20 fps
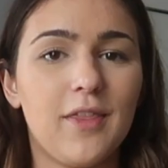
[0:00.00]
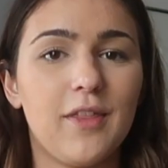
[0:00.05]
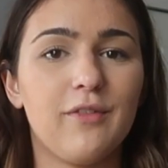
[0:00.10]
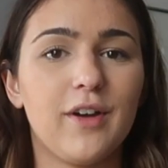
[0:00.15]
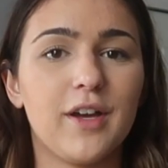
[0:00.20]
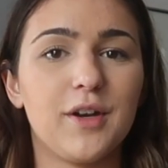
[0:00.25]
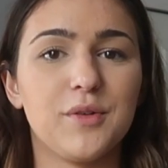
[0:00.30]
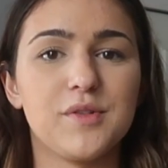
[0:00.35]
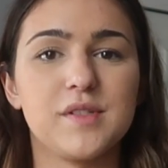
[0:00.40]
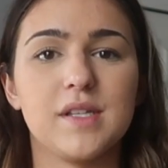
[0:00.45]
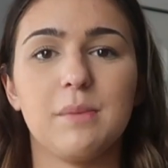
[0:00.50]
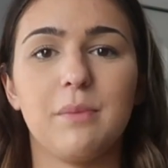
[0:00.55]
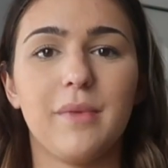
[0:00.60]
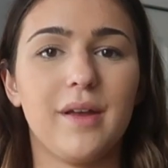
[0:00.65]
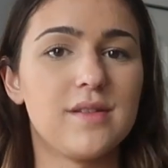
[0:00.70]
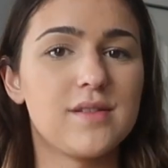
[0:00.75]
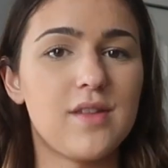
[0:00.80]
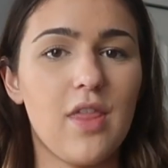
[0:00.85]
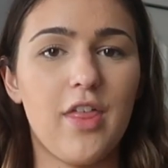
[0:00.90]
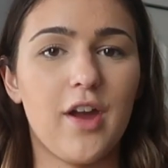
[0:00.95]
get the Vital
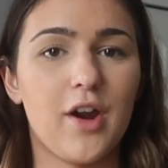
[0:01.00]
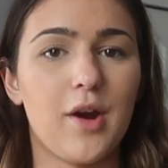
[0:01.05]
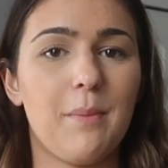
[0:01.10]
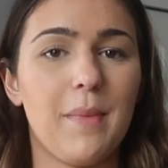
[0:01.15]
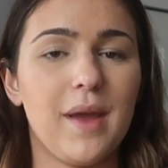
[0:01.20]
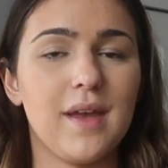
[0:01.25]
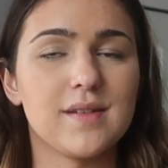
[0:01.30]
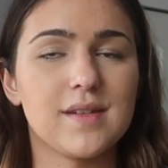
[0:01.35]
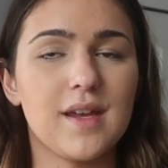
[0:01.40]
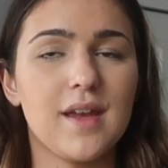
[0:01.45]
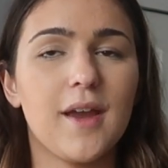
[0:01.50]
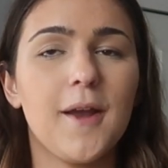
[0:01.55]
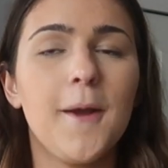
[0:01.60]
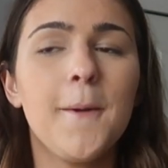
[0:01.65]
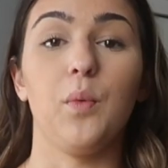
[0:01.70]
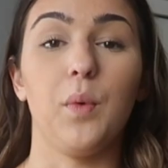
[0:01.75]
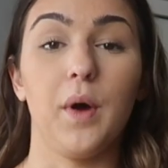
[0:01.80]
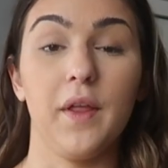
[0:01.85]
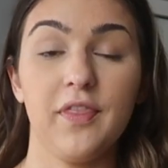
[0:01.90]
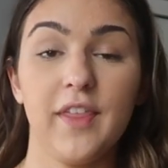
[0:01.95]
Seamless. They're amazing.
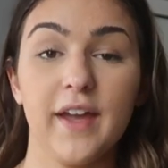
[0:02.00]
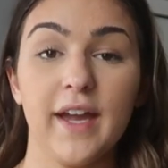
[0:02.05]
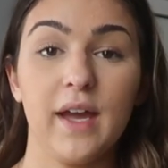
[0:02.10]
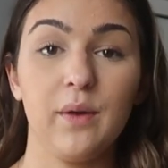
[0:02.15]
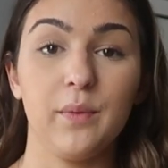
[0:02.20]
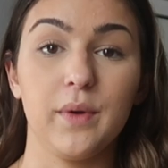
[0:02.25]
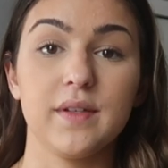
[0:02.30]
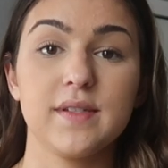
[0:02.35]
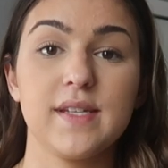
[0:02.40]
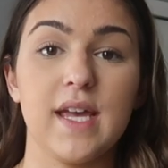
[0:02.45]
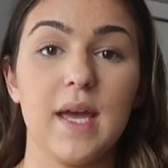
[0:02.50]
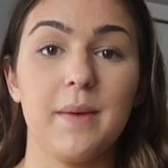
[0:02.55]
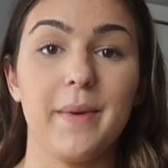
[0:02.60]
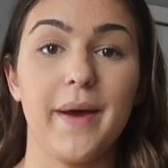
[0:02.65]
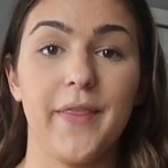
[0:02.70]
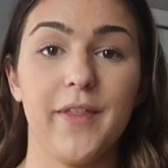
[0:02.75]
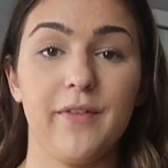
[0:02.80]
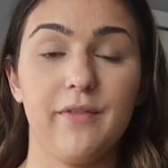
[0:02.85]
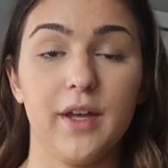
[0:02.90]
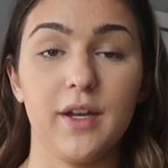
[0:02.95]
The one thing I will say
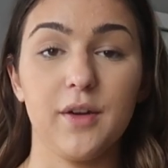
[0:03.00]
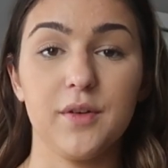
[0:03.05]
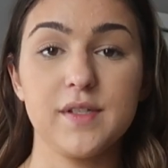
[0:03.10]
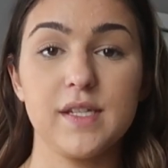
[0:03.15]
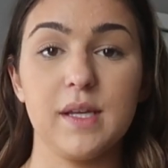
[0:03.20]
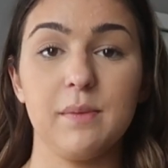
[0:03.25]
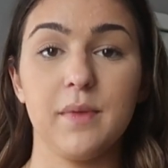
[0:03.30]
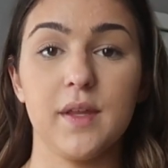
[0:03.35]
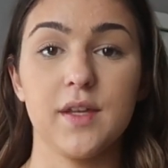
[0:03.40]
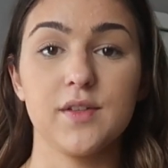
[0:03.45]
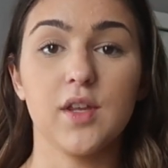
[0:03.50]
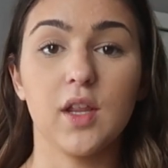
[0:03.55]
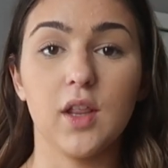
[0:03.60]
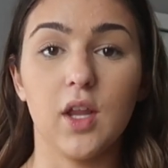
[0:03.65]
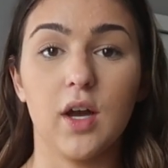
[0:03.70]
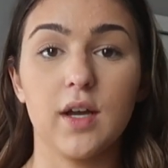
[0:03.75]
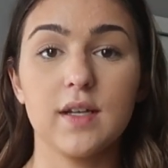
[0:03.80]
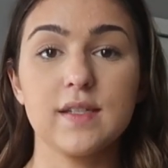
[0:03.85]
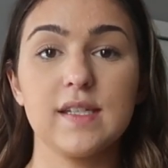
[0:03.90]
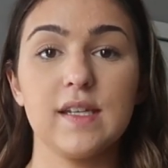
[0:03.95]
about the Vital Seamless
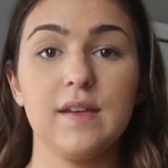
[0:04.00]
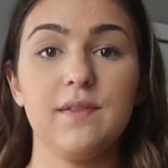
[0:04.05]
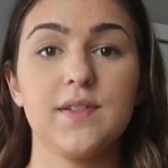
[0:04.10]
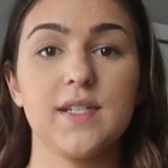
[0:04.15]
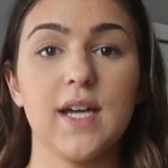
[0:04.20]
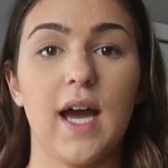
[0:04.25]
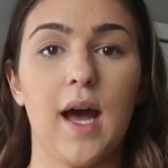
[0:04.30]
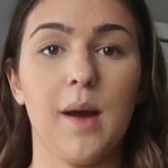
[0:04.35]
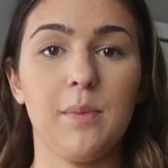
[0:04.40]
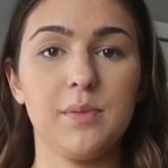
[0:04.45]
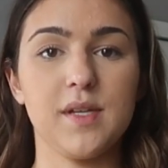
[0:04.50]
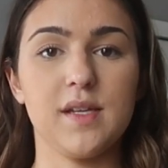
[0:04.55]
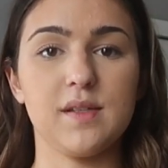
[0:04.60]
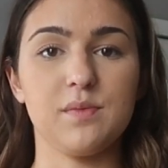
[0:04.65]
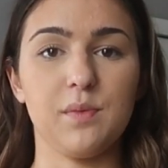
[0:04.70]
long sleeve tops